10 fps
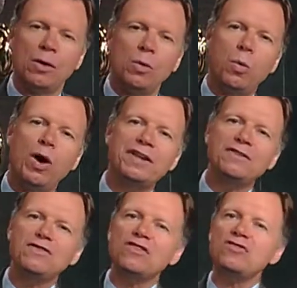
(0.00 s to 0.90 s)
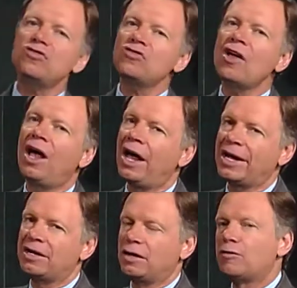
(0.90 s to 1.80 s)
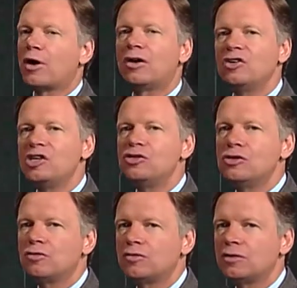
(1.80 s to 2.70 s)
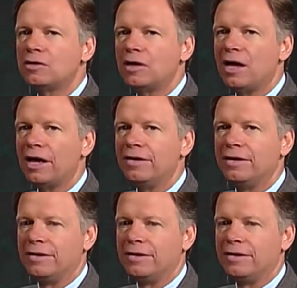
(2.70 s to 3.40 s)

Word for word: What is the sign of our allegiance to God?